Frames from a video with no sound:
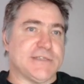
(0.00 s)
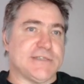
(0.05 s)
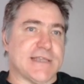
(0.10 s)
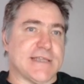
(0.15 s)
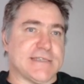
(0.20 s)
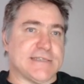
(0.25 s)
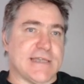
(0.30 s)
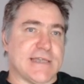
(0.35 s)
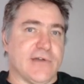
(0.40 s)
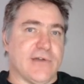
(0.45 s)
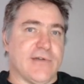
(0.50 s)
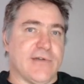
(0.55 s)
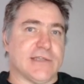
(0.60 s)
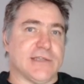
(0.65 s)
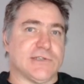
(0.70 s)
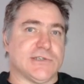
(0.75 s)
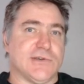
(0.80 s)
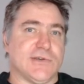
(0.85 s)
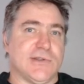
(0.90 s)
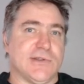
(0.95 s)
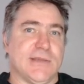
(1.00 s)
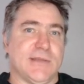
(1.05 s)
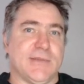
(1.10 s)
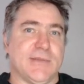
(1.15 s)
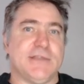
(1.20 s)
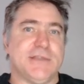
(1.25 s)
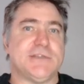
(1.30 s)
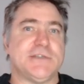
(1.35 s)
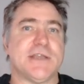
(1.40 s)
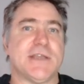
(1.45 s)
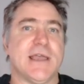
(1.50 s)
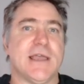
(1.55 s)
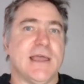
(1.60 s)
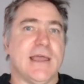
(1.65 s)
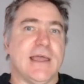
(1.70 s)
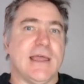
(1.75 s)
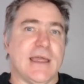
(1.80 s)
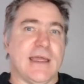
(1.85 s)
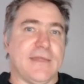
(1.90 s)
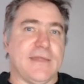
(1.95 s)
That's our ground truth image,
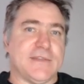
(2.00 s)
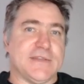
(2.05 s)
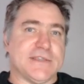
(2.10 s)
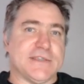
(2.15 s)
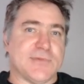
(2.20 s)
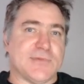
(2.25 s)
and this